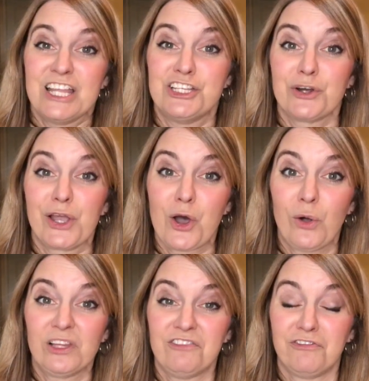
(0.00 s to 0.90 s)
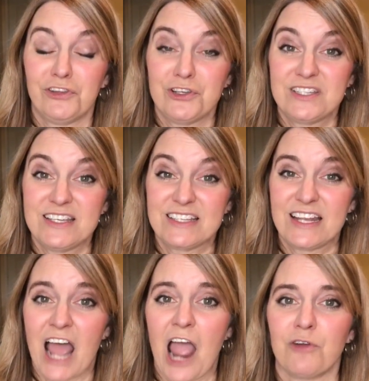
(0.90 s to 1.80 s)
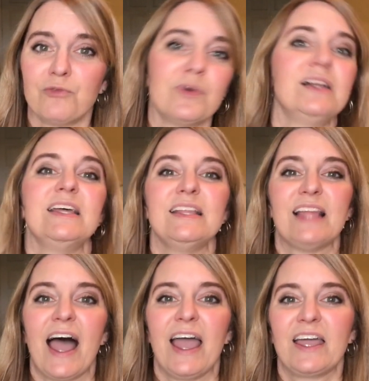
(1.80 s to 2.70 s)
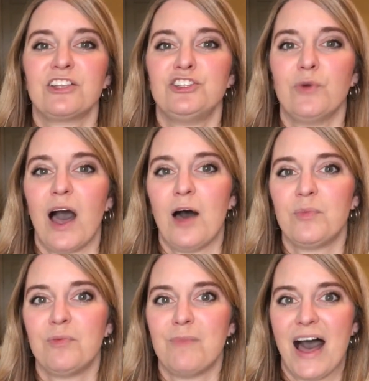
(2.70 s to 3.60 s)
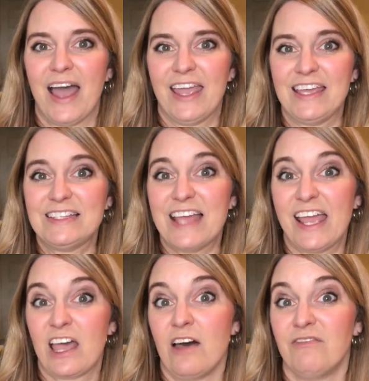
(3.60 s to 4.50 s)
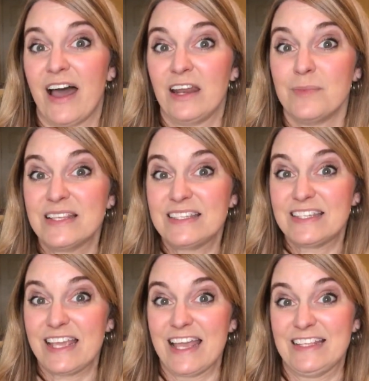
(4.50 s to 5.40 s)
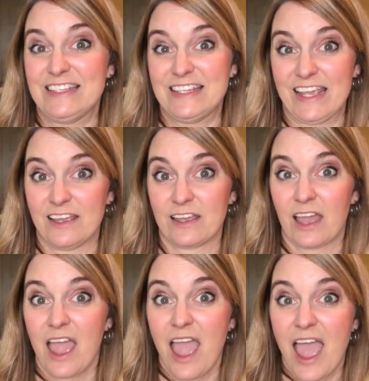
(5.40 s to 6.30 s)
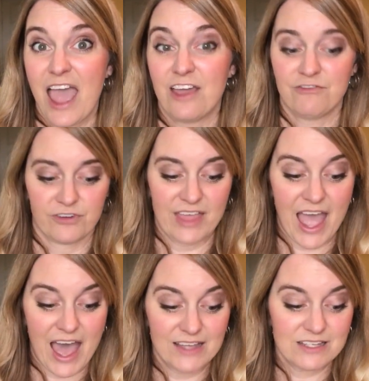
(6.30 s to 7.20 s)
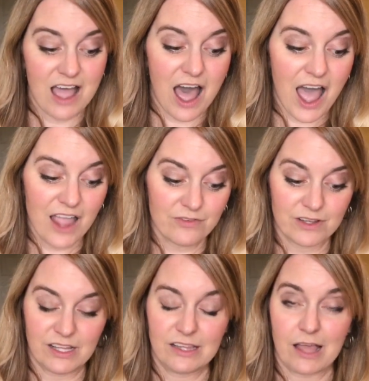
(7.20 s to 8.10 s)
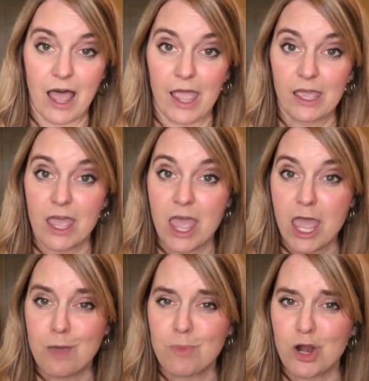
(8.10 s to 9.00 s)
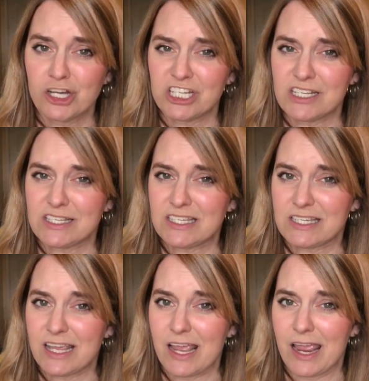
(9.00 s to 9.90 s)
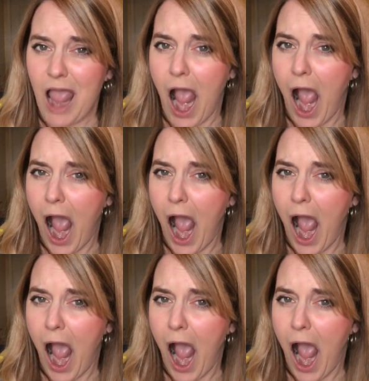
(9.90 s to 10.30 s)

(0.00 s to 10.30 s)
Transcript: During cold and flu season, I really like to up my intake of vitamin C and zinc. And for that, I really like Emergen-C.